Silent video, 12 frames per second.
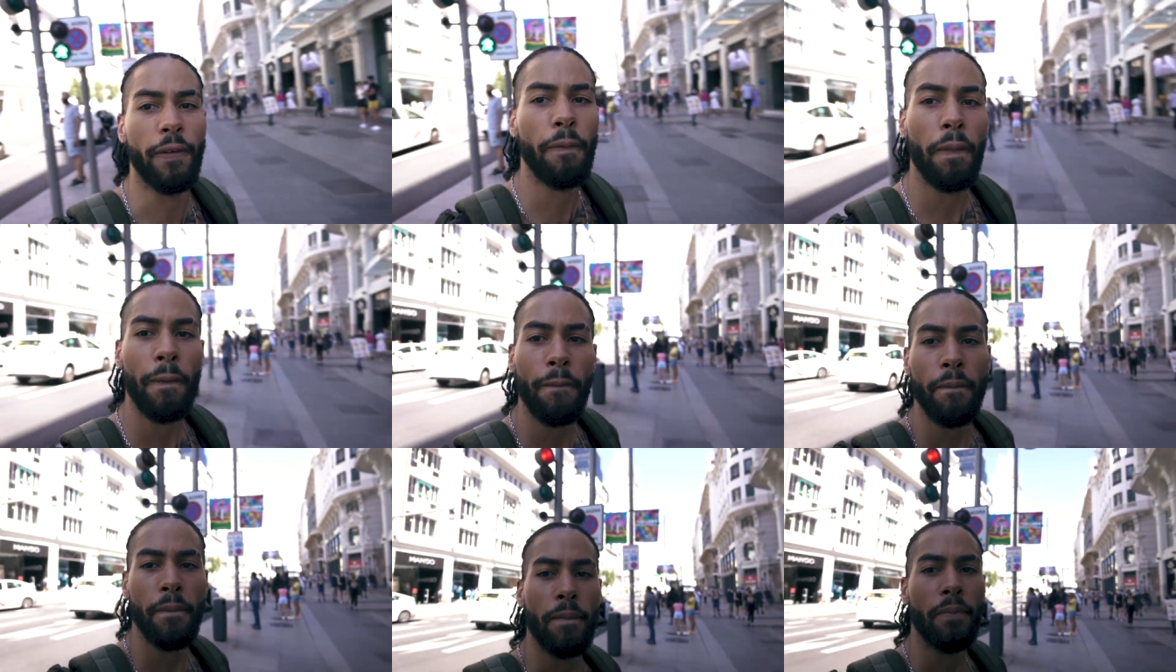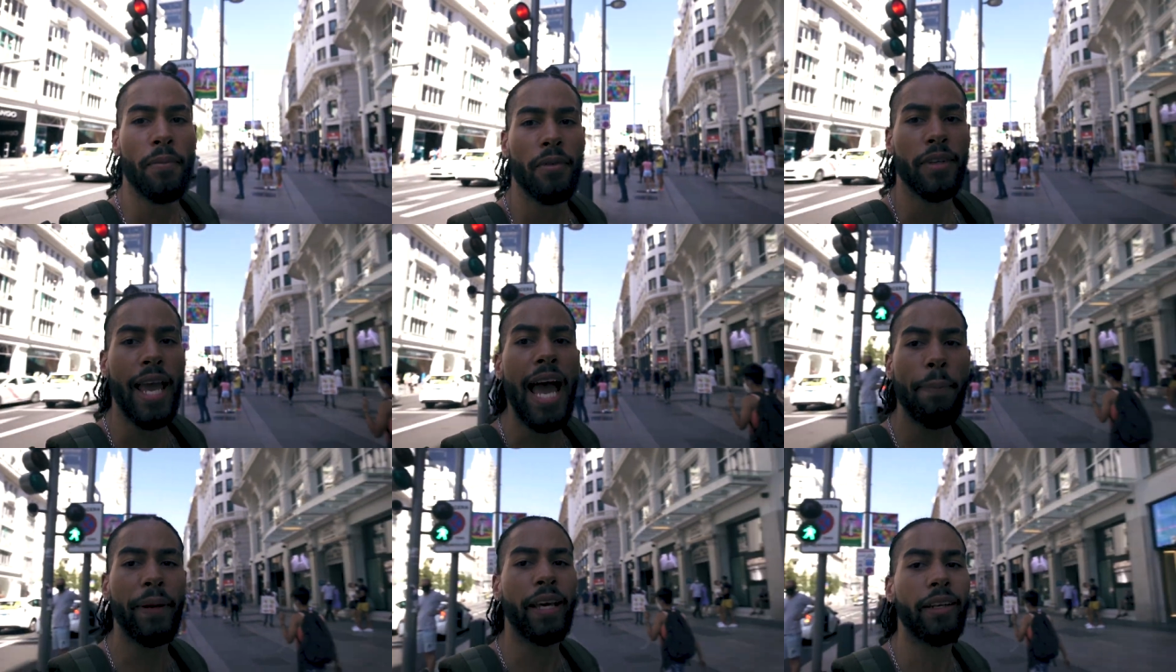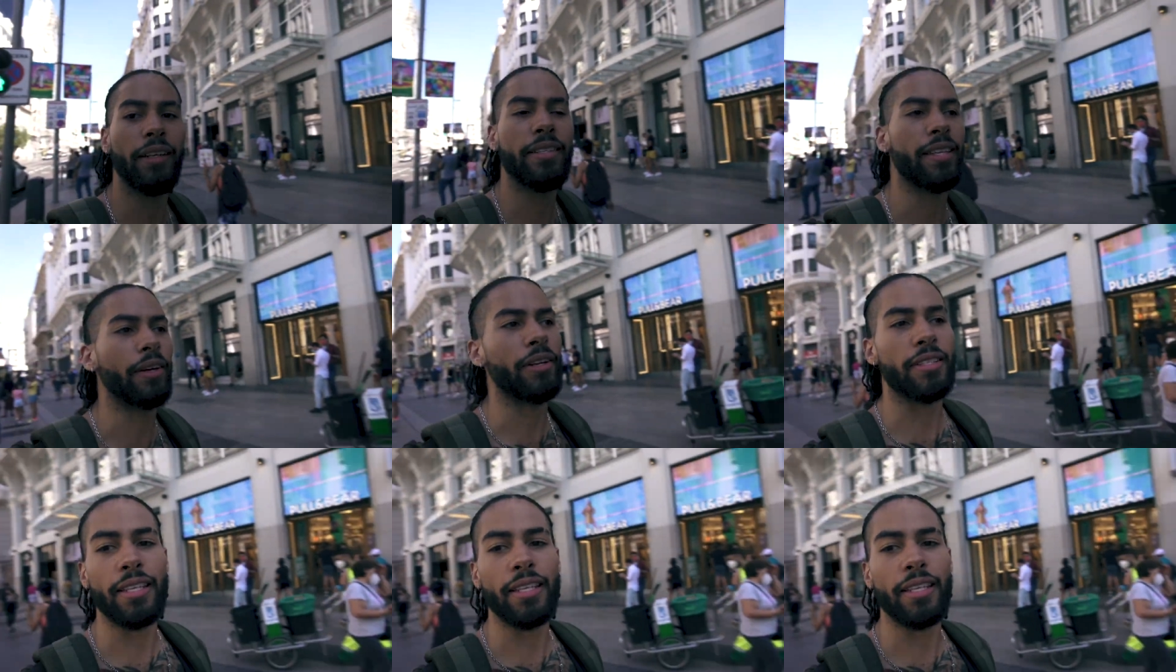Piccadilly yeah, Piccadilly Circus.